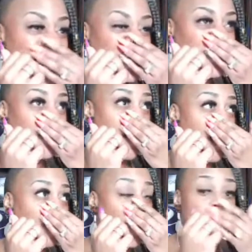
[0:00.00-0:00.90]
tomorrow,
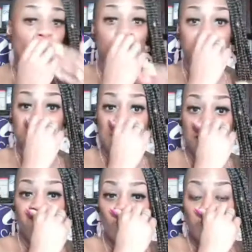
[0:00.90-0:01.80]
and Wednesday.
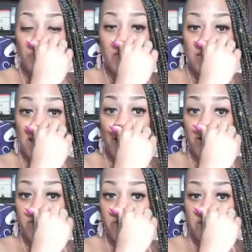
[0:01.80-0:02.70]
The
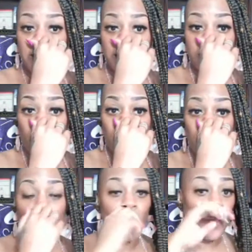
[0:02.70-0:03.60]
characteristics, okay?
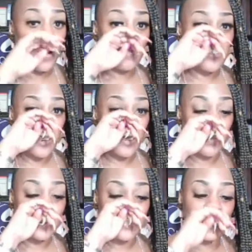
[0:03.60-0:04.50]
We're going to be talking about
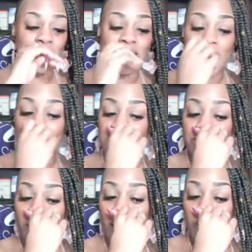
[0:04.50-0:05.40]
this today,
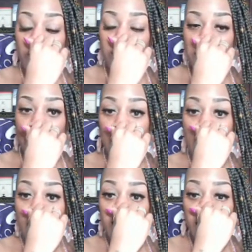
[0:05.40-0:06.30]
tomorrow, and Wednesday.
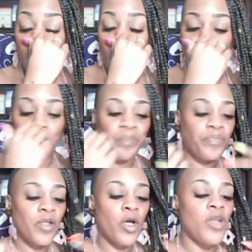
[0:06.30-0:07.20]
So
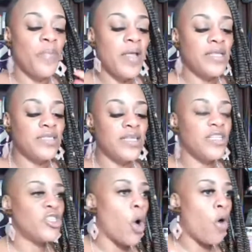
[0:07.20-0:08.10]
codependents tend to
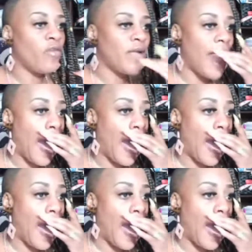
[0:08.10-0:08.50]
overreact,